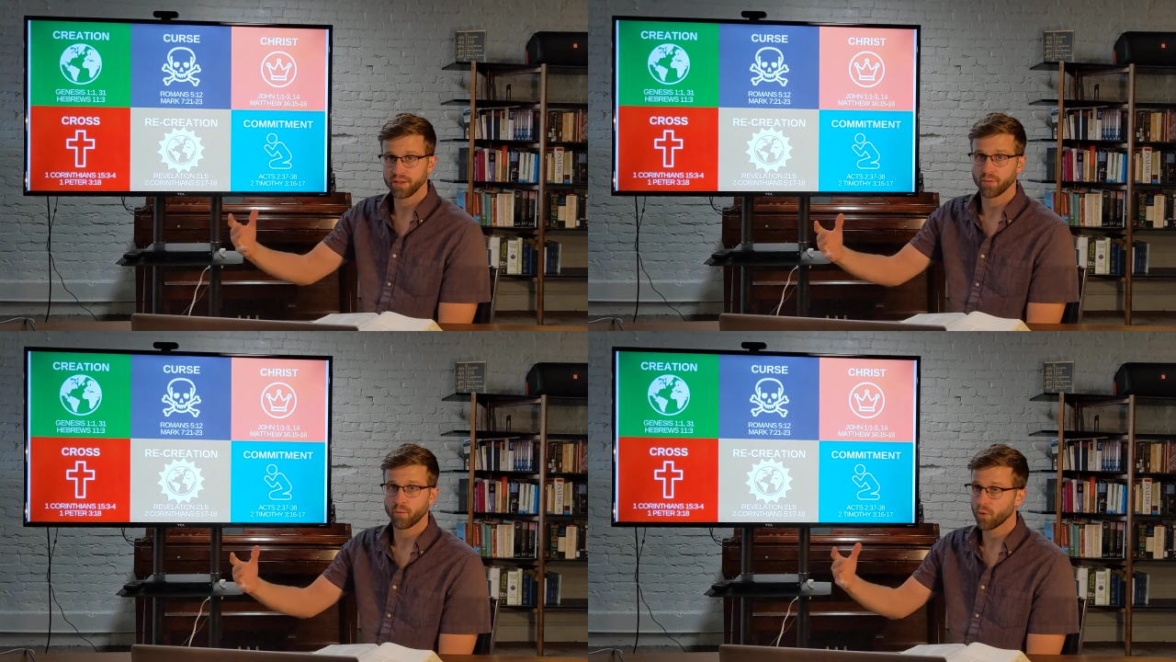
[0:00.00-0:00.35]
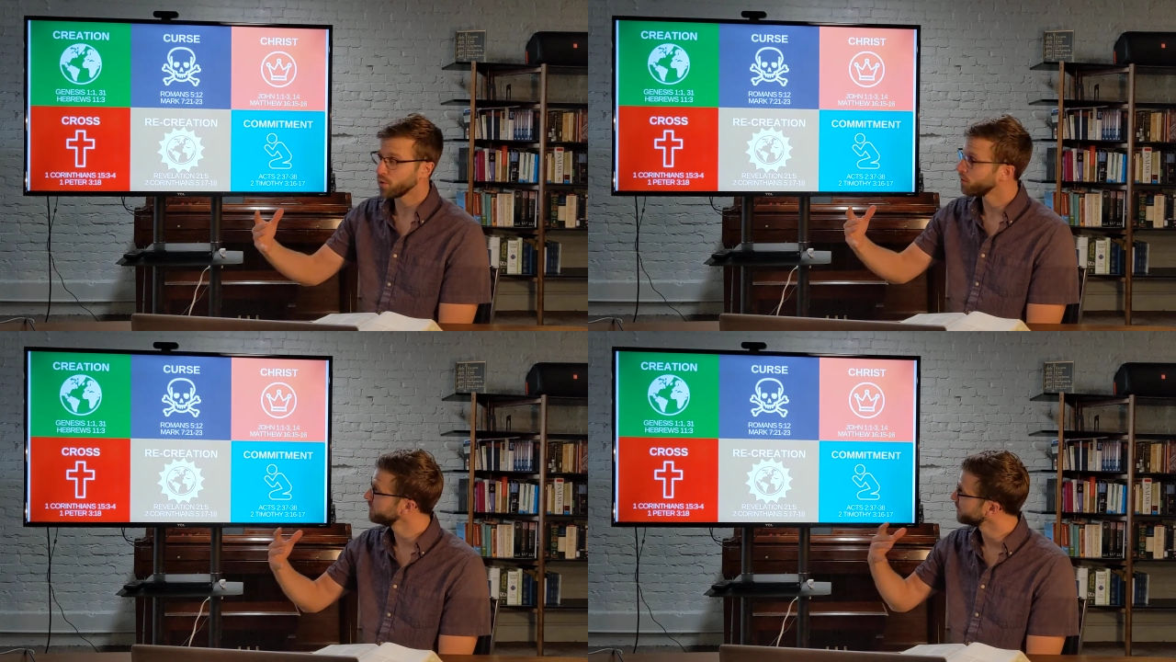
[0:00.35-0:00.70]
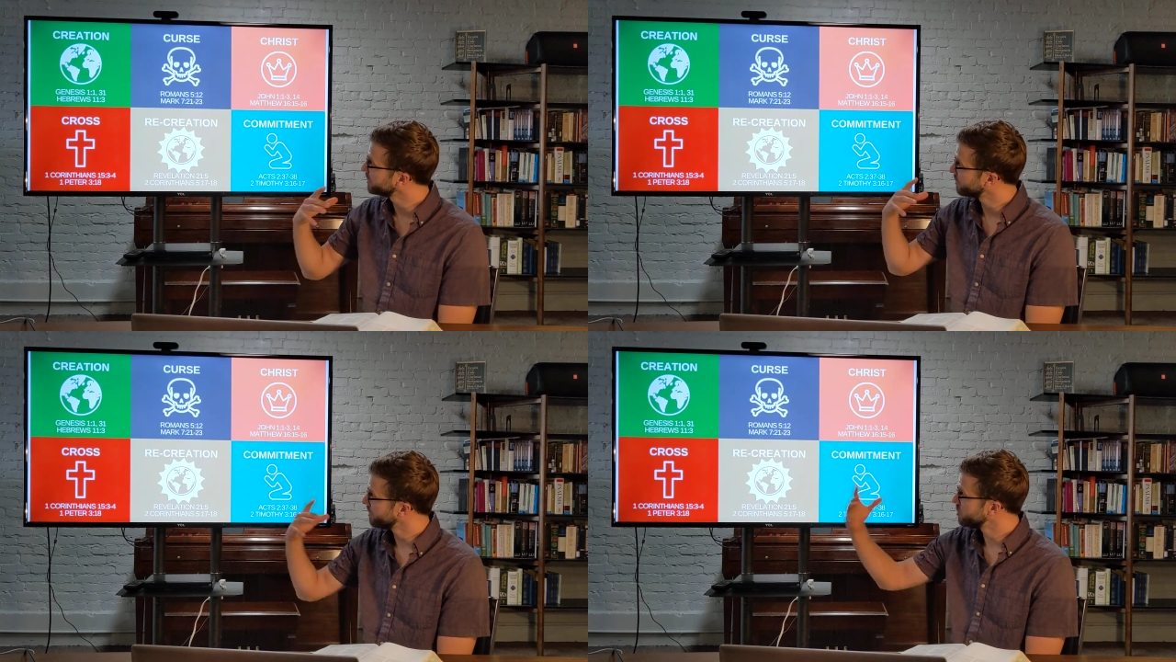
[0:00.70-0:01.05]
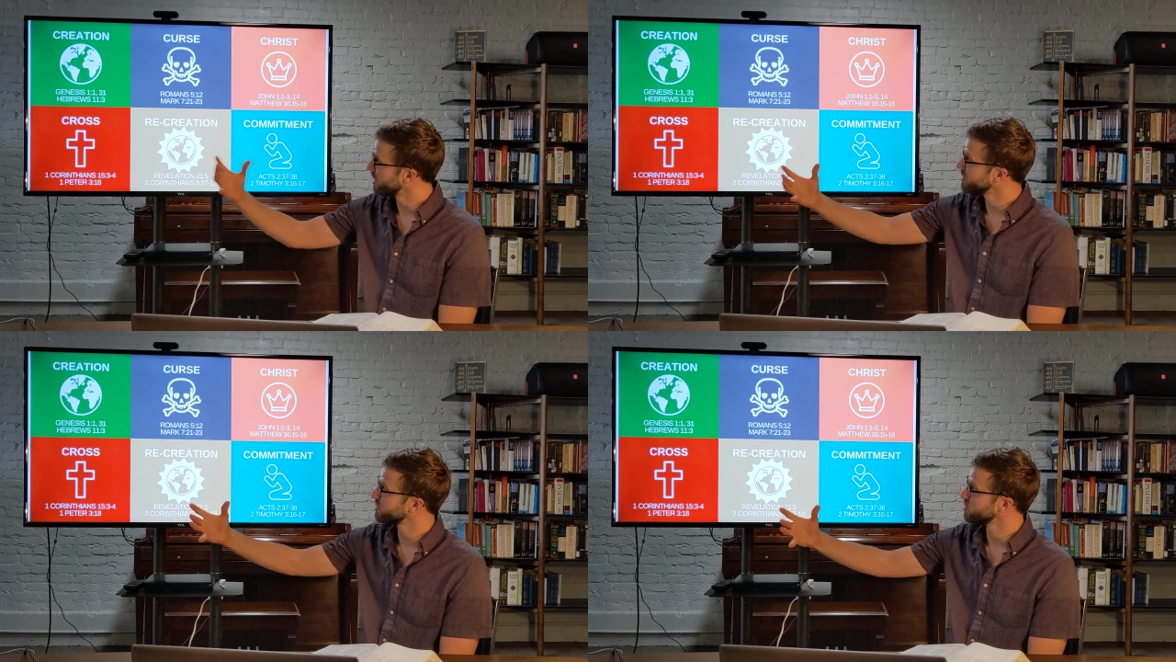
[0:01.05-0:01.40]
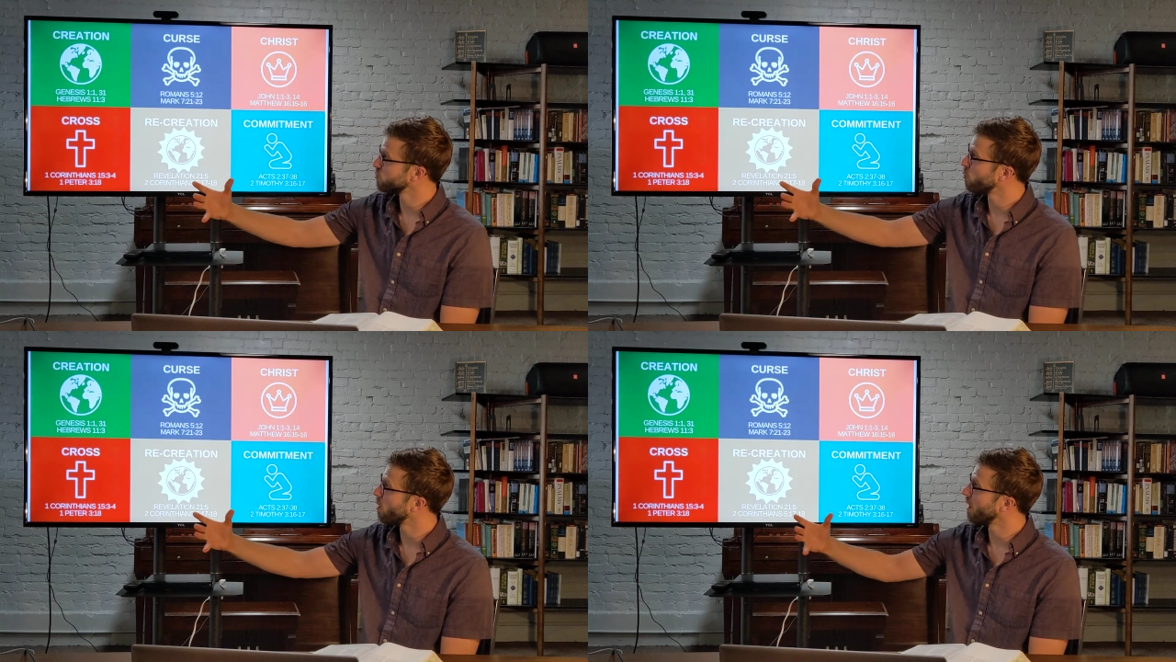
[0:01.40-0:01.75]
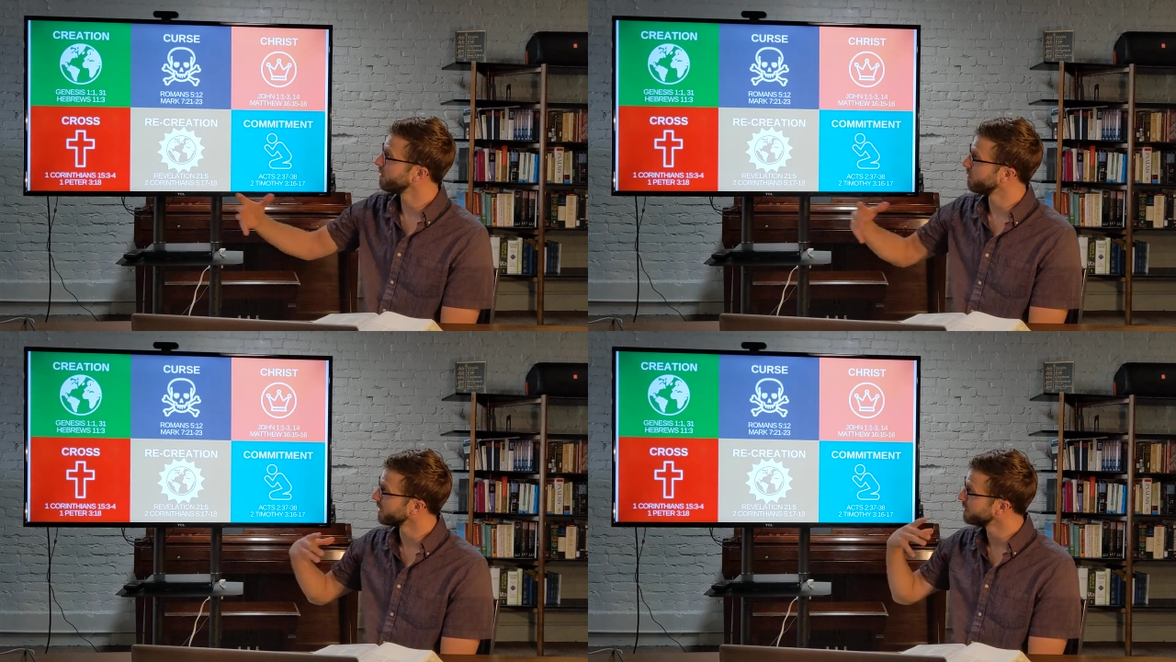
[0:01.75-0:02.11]
the world. You can turn to Genesis
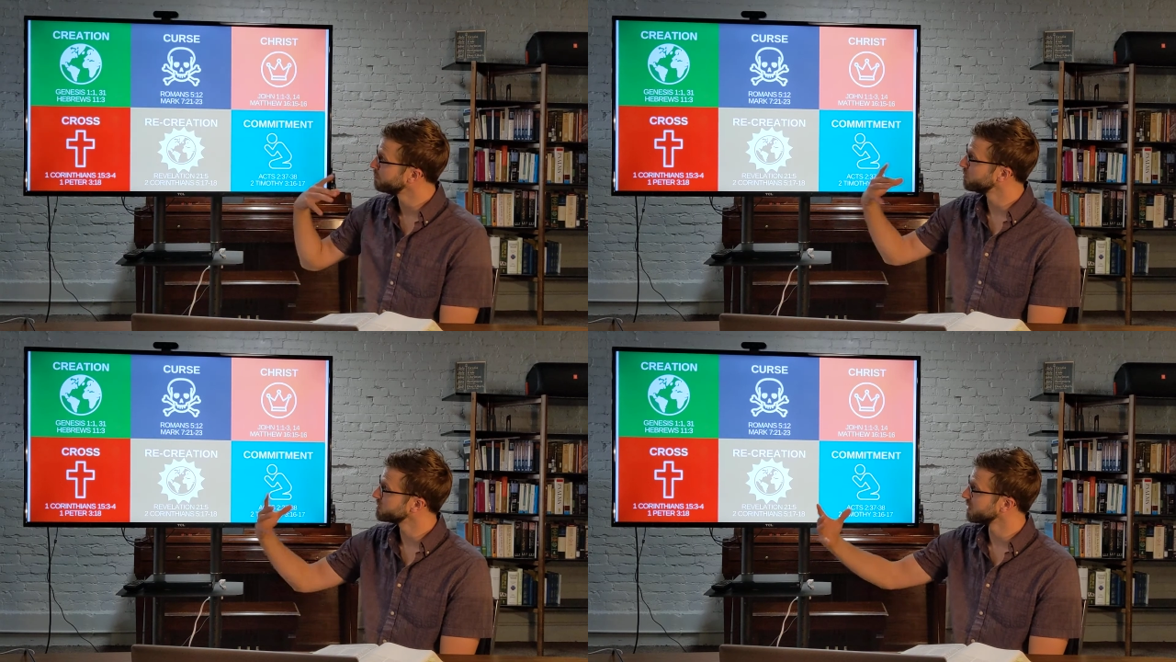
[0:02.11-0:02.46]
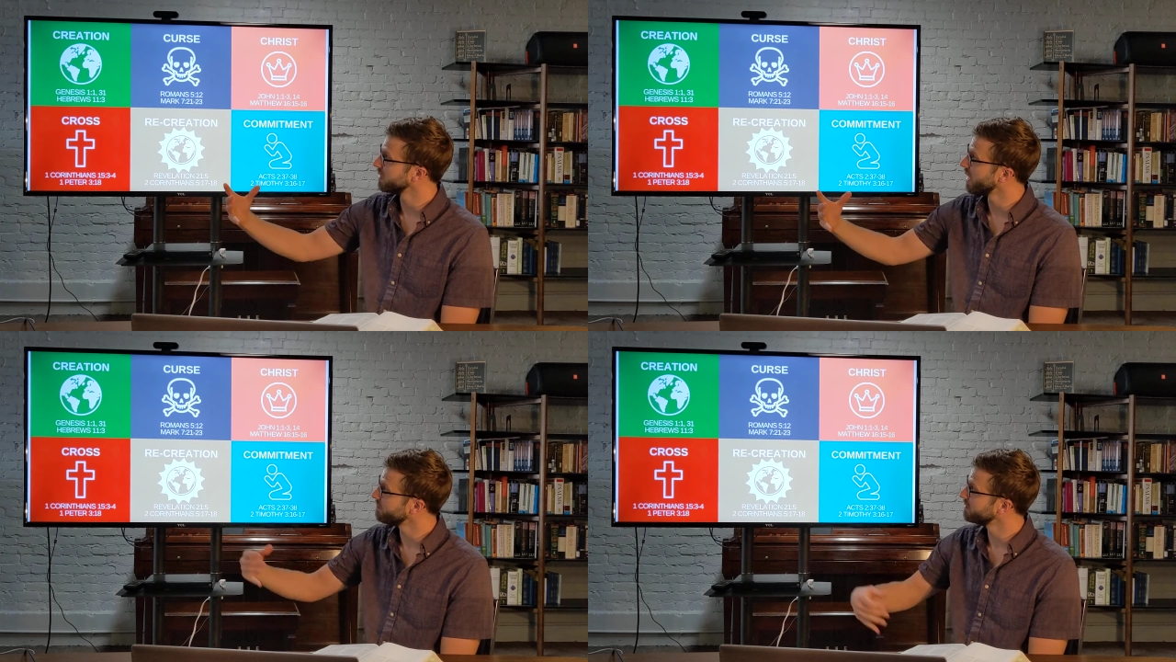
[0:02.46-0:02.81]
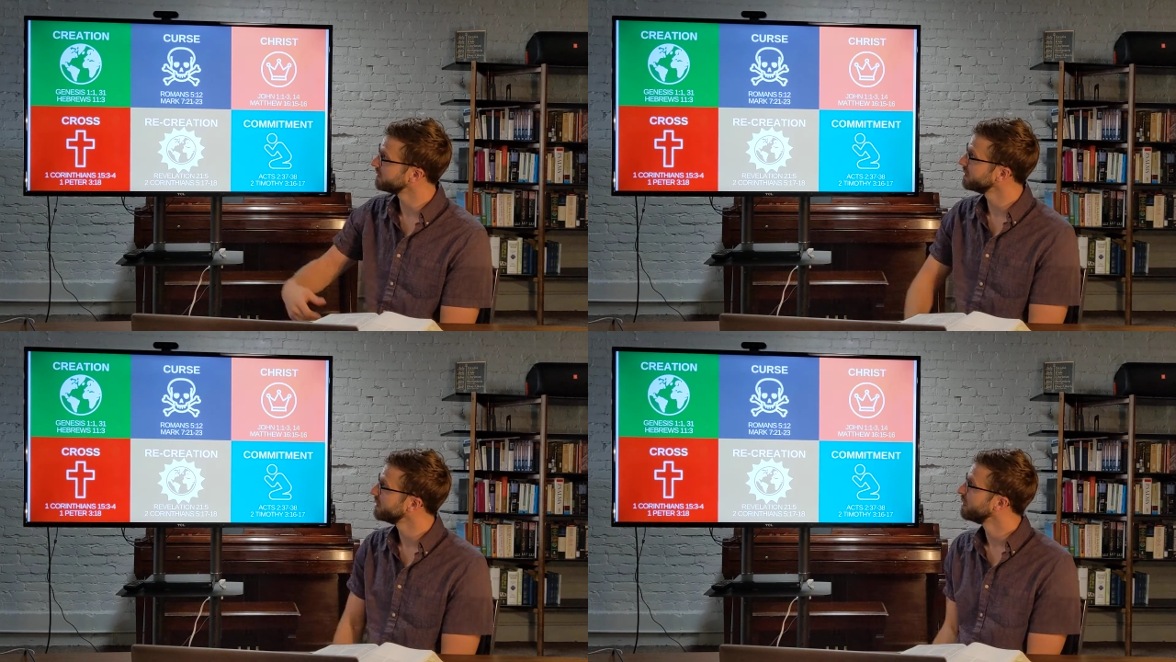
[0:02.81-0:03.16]
1 or Hebrews 11